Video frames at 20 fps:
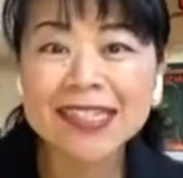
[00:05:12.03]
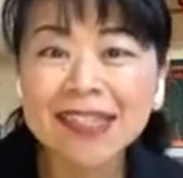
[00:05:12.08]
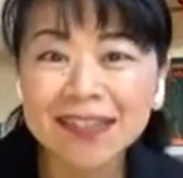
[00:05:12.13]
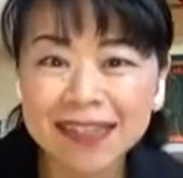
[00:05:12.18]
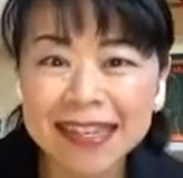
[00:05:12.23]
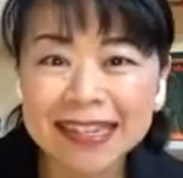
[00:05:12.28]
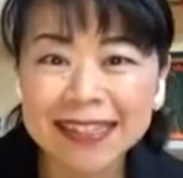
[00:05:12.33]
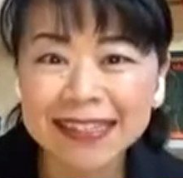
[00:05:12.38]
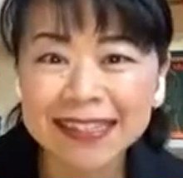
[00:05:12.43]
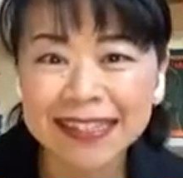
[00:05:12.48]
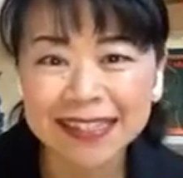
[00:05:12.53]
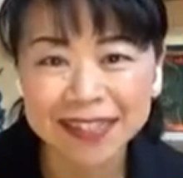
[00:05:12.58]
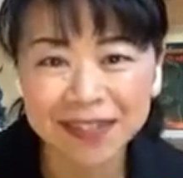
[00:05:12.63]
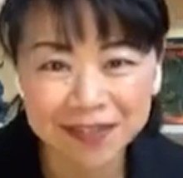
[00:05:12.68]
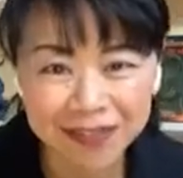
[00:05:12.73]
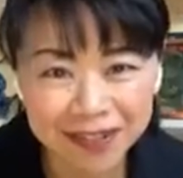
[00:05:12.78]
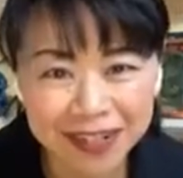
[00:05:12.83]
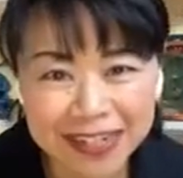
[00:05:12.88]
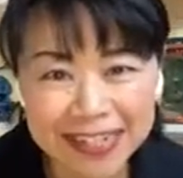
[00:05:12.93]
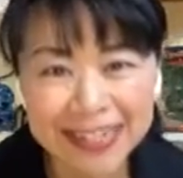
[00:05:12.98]
the thing,
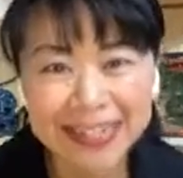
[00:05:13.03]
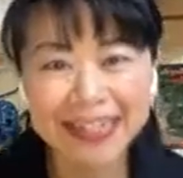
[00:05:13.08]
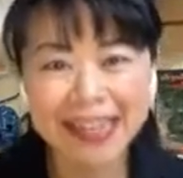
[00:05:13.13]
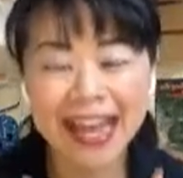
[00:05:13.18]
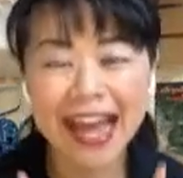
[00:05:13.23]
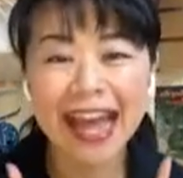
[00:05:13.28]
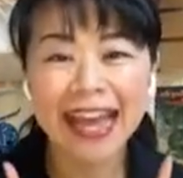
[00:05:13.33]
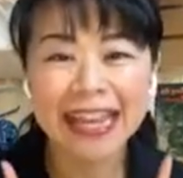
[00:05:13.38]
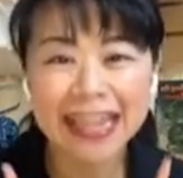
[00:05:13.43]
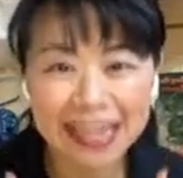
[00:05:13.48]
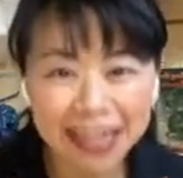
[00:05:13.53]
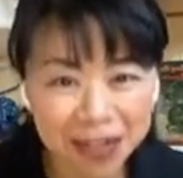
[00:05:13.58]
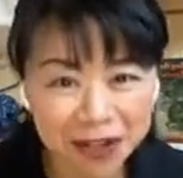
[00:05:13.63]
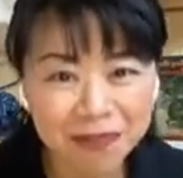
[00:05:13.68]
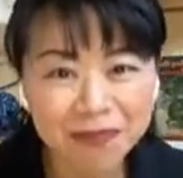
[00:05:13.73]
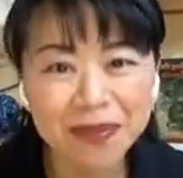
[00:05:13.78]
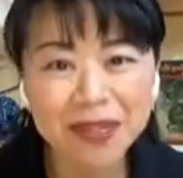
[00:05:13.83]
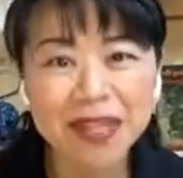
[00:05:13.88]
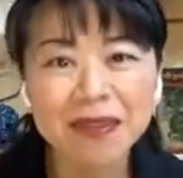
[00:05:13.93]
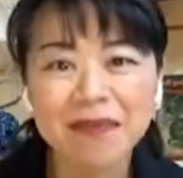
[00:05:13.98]
Tesawari. I
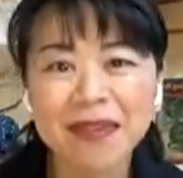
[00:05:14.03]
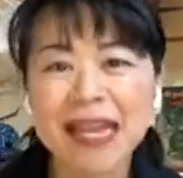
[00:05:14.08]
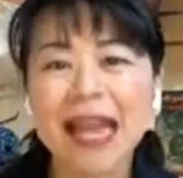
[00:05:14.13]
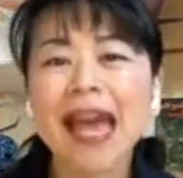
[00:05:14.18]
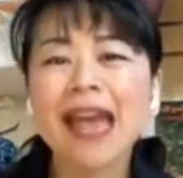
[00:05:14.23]
cannot believe it.